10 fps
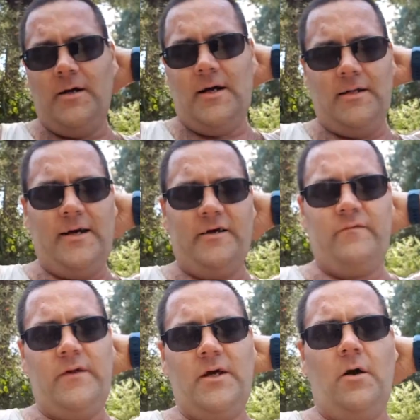uh, last
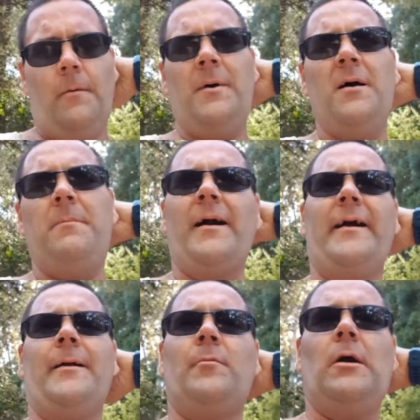video, I'm back
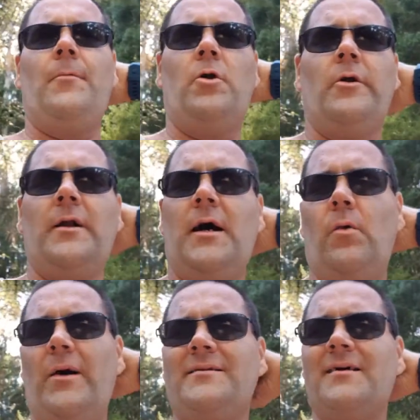out at Moorabbin on uh,
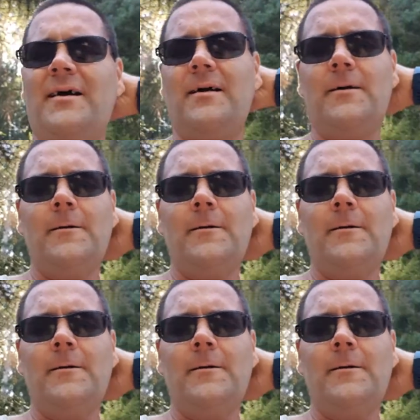Wednesday